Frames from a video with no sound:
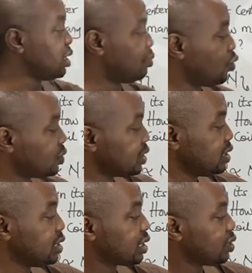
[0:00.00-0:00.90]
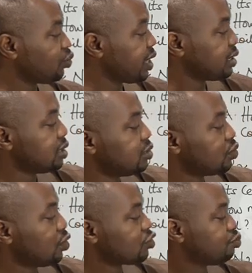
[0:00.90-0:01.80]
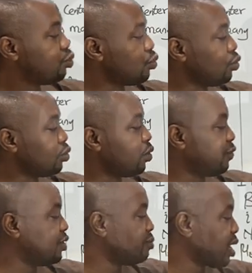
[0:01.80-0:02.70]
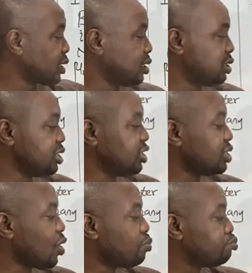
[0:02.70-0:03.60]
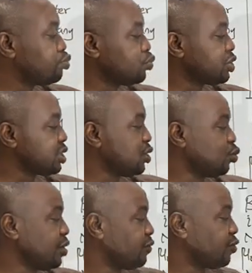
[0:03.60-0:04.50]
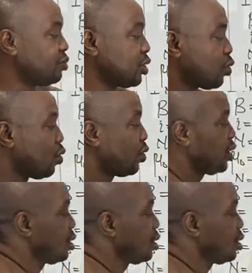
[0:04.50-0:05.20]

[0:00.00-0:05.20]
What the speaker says: But in the when the north pole of the magnet is now pushed away from the coil,